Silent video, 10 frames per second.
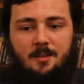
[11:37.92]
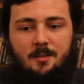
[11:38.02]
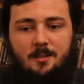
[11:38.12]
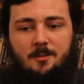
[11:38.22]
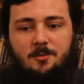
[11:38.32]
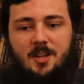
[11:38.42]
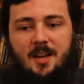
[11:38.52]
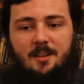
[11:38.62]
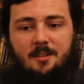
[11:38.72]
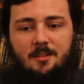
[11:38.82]
you know
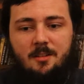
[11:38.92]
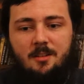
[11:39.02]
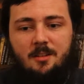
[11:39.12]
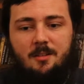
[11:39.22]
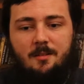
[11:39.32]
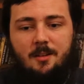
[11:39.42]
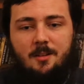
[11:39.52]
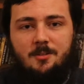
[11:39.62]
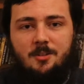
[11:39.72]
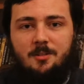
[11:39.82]
Jack
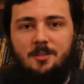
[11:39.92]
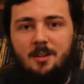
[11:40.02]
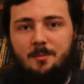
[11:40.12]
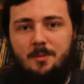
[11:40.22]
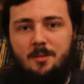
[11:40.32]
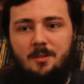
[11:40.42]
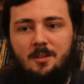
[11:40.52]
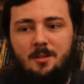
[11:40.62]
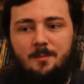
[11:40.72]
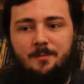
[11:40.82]
kind of shows up
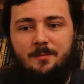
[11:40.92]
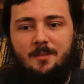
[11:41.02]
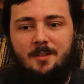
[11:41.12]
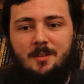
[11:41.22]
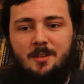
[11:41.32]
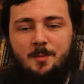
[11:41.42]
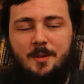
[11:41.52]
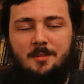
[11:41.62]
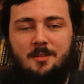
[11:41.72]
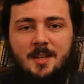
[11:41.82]
and
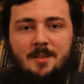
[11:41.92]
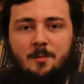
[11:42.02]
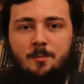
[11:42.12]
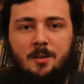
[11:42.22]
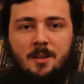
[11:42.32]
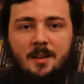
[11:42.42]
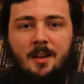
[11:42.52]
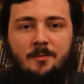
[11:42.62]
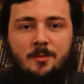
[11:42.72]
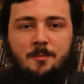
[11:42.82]
speaks to David, but
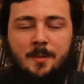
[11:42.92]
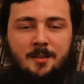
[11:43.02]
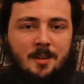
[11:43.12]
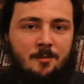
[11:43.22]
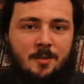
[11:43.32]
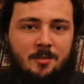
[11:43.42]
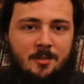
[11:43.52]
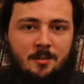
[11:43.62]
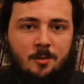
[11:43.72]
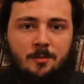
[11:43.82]
if you'd made that really,
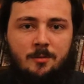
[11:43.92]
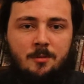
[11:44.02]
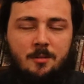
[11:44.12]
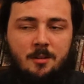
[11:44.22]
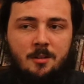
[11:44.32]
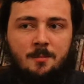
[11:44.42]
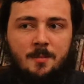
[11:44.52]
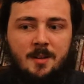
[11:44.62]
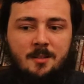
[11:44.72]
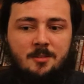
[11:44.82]
really awful,
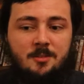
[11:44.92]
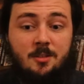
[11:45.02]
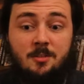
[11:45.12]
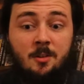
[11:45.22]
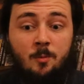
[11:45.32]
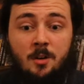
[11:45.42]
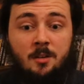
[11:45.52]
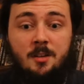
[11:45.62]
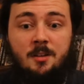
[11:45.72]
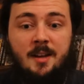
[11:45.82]
and it does not
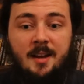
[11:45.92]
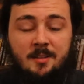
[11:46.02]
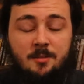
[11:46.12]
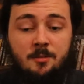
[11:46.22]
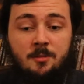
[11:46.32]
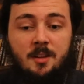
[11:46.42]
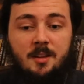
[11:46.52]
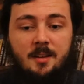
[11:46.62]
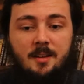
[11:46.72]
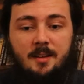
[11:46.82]
work here at all.
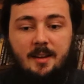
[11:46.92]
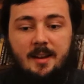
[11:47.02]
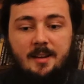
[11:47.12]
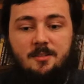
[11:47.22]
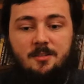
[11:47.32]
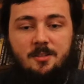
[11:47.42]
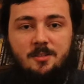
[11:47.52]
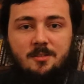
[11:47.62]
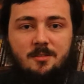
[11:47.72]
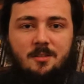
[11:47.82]
And
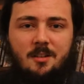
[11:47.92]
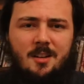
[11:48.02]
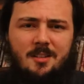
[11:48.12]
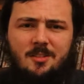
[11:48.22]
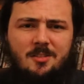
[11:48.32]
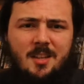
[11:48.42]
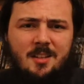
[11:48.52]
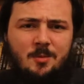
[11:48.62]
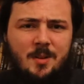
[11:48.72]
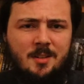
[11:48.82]
just it just
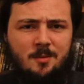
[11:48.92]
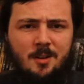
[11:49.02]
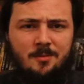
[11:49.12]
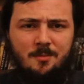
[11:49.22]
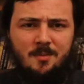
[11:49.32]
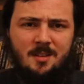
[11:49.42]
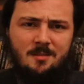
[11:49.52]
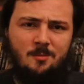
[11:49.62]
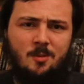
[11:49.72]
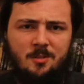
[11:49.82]
takes away as well from that
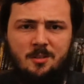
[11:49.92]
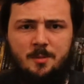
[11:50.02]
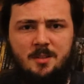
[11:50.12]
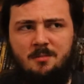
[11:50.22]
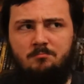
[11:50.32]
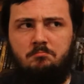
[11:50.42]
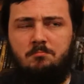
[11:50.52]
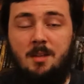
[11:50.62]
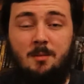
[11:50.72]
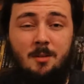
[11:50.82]
what could have been
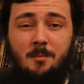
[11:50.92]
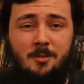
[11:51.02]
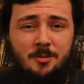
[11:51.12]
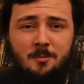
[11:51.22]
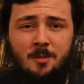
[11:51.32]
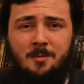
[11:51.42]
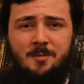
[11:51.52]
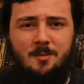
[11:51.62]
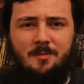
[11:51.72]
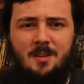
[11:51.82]
maybe an emotional
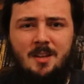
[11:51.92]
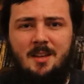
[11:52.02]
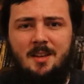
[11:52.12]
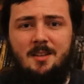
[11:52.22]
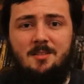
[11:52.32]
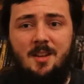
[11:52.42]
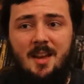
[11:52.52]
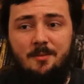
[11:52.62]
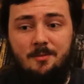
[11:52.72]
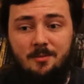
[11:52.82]
moment with his
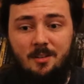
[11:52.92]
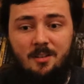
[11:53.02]
death.